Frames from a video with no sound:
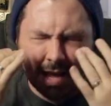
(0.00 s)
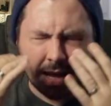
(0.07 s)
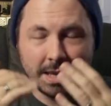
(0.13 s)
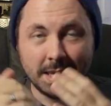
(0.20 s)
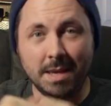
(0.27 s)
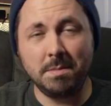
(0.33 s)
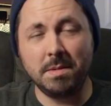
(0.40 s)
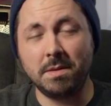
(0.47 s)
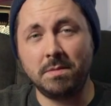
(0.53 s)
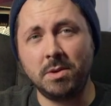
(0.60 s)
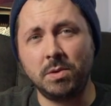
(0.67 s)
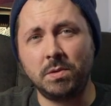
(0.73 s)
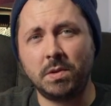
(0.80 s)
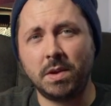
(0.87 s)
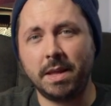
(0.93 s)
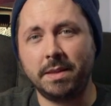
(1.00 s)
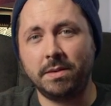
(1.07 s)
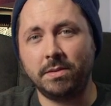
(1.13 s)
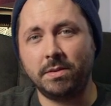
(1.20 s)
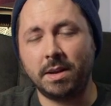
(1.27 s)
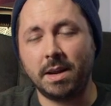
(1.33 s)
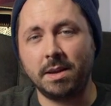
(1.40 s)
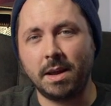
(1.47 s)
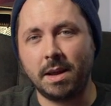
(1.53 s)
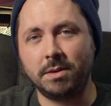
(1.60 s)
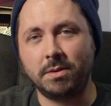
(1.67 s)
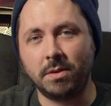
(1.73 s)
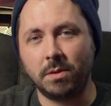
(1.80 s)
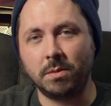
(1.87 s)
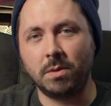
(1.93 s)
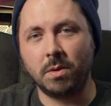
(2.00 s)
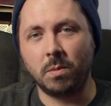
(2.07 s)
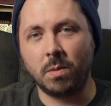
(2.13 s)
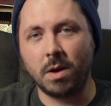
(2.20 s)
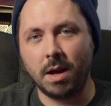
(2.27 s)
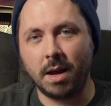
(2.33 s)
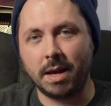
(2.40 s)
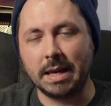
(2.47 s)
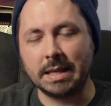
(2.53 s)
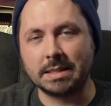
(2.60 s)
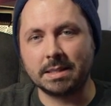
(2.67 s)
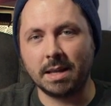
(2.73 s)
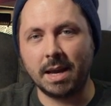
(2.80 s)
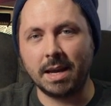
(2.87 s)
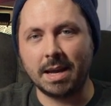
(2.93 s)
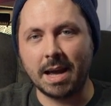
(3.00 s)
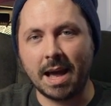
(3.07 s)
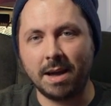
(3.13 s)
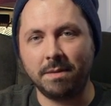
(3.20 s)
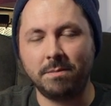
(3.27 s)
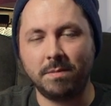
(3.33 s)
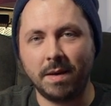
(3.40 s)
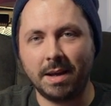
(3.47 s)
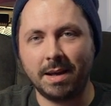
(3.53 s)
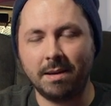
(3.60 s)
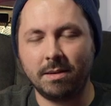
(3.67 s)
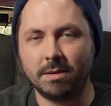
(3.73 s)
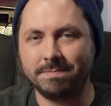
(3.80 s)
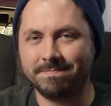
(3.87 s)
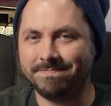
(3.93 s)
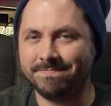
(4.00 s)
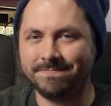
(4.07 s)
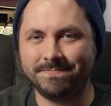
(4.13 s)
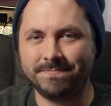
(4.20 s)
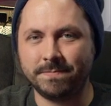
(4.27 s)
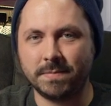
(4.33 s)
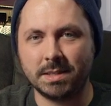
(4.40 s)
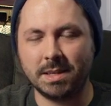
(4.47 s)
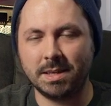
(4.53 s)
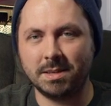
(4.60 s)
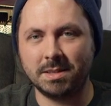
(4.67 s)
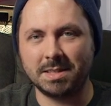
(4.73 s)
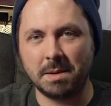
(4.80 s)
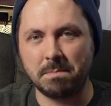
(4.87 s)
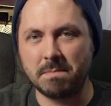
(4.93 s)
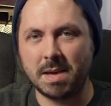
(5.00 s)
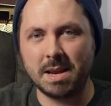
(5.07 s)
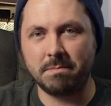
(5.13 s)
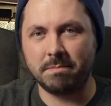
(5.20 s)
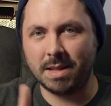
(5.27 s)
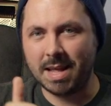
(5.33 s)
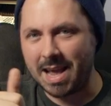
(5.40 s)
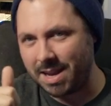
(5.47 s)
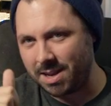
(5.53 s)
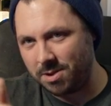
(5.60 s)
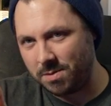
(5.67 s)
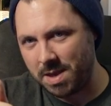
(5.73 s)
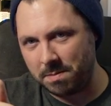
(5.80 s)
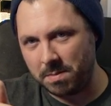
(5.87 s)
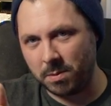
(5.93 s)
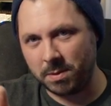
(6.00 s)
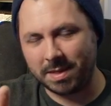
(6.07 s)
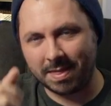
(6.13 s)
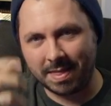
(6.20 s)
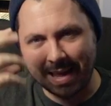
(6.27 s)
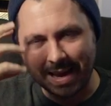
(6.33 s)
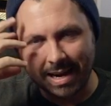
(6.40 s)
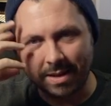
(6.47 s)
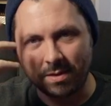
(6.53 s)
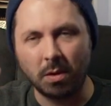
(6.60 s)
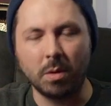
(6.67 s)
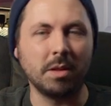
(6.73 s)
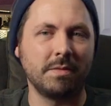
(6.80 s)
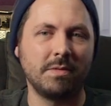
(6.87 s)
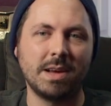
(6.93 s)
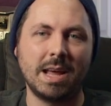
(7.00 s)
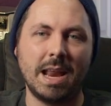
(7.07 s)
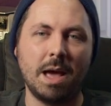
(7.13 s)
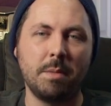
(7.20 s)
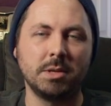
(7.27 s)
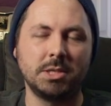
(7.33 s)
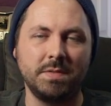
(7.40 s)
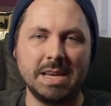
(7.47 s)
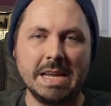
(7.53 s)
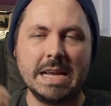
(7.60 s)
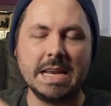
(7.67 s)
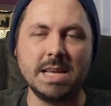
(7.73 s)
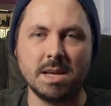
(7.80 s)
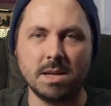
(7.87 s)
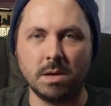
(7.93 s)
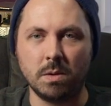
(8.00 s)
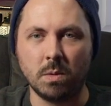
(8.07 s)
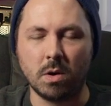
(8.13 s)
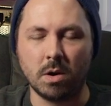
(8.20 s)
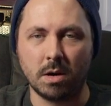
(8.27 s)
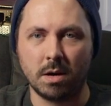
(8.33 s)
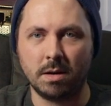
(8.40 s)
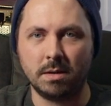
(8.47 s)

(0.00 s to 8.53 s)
I keep giving you chances, and I don't know why. It's like it's like Men in Black, and you hit me with the thing, and I totally forget how much of an idiot you are.